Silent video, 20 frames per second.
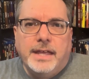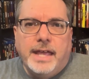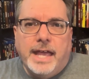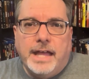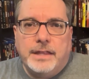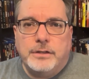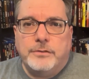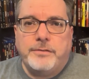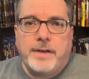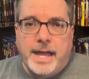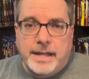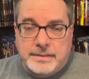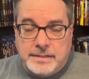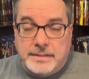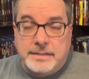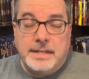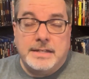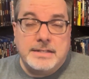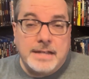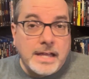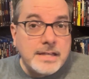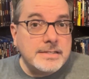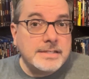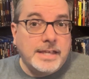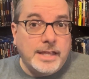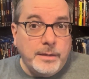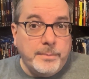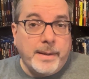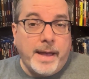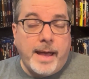And the fact that it does
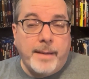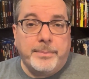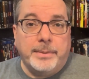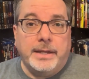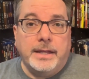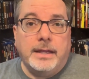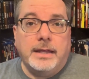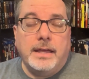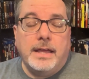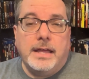keep happening,